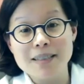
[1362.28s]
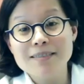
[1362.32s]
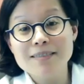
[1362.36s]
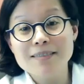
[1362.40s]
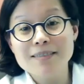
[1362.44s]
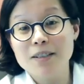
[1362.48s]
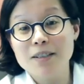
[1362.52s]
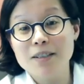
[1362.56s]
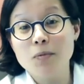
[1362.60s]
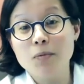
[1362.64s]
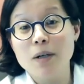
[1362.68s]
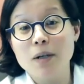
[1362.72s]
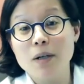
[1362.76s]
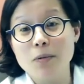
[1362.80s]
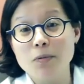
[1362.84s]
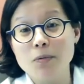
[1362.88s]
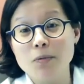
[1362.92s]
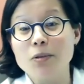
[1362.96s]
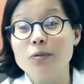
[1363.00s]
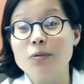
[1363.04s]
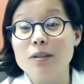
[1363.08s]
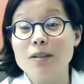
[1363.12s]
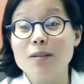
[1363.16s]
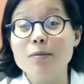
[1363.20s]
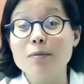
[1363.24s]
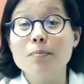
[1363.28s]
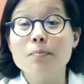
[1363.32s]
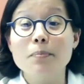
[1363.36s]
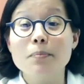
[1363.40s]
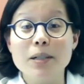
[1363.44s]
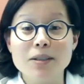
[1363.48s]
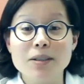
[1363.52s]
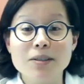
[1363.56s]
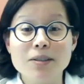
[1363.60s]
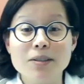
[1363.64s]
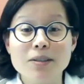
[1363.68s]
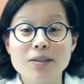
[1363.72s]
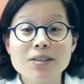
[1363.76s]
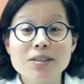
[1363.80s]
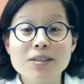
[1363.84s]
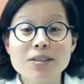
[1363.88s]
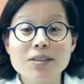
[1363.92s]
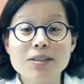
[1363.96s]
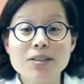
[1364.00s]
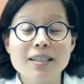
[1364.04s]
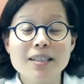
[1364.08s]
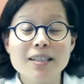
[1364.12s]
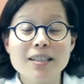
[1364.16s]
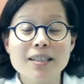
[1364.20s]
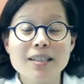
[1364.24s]
right, the way we are built,
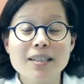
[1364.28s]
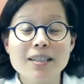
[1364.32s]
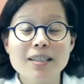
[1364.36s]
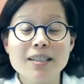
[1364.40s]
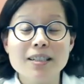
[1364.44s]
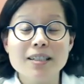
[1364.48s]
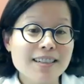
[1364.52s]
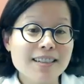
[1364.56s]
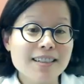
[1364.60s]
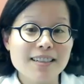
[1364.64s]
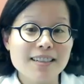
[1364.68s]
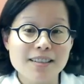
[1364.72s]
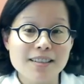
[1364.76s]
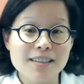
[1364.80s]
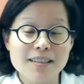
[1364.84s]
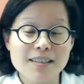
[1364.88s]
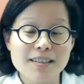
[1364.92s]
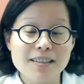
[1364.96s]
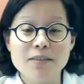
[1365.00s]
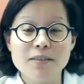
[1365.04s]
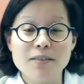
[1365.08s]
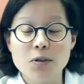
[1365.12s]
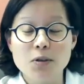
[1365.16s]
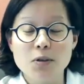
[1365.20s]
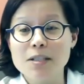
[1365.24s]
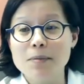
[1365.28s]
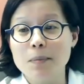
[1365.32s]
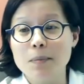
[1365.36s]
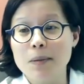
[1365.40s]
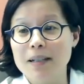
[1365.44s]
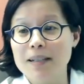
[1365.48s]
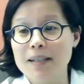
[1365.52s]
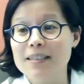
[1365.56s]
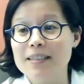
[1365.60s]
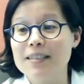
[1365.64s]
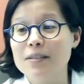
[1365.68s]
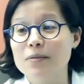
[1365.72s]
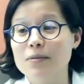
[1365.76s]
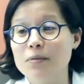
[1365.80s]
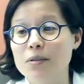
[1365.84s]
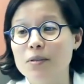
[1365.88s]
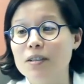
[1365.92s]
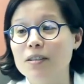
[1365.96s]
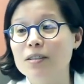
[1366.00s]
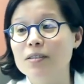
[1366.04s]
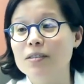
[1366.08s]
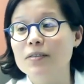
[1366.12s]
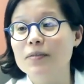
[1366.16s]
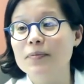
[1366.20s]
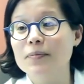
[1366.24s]
and genetics, of course, plays a
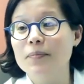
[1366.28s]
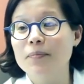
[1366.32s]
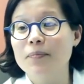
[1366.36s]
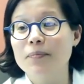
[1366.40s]
role.